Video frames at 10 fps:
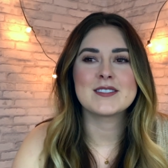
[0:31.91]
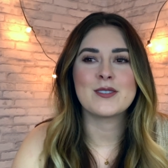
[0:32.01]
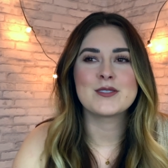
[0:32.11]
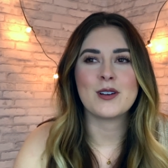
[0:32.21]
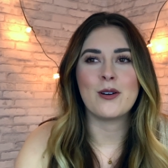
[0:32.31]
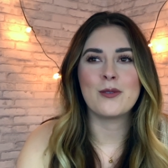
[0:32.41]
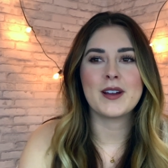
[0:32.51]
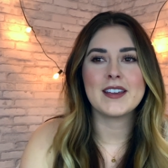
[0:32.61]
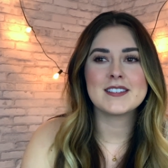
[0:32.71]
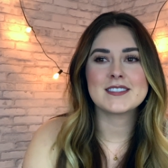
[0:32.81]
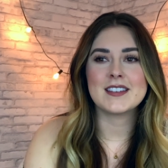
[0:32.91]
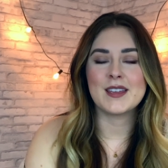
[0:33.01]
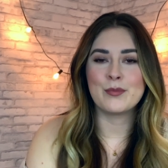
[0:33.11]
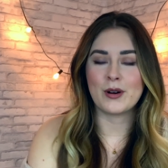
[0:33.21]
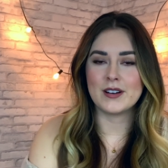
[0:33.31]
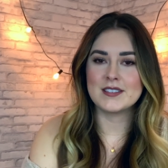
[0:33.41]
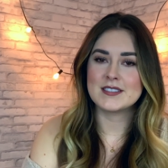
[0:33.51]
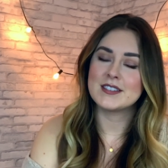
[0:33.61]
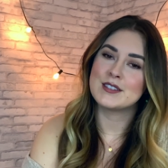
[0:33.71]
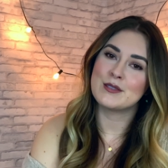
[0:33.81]
So it's always important
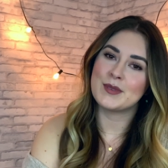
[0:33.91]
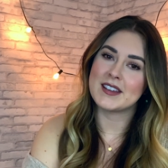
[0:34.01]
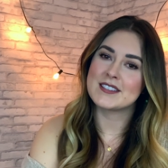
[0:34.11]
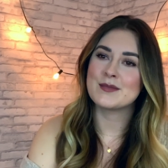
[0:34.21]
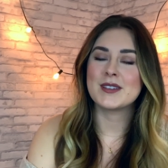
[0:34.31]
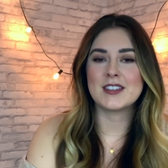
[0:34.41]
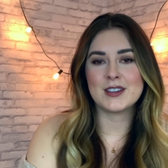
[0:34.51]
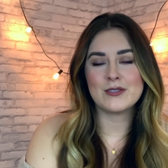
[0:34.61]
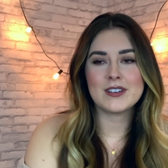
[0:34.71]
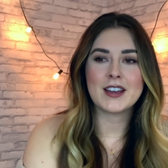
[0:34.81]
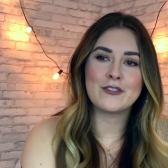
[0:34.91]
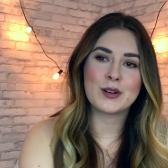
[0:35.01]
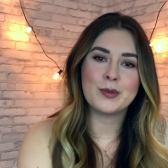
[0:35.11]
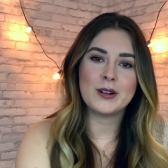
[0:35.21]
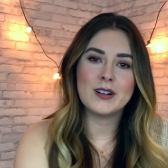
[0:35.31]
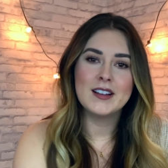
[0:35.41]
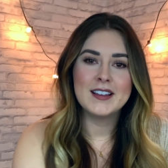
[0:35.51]
to me to be cute, comfortable,